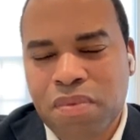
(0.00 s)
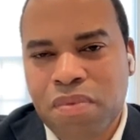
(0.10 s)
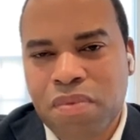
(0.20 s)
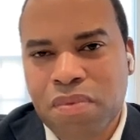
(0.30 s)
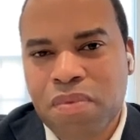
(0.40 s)

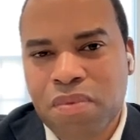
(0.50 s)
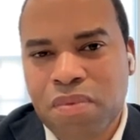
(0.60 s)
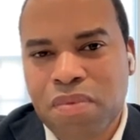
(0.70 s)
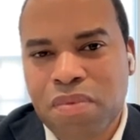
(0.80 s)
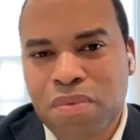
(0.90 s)

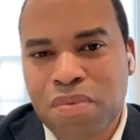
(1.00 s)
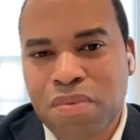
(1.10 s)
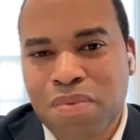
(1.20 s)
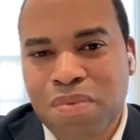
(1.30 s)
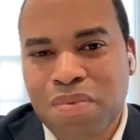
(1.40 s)

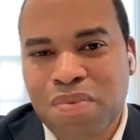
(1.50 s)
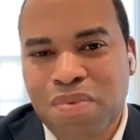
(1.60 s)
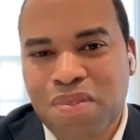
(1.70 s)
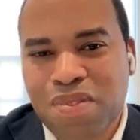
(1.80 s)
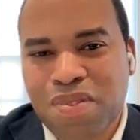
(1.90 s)

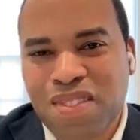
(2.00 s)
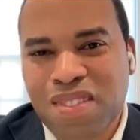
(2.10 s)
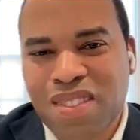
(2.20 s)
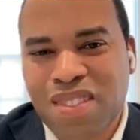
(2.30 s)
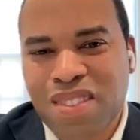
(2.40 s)
(not speaking)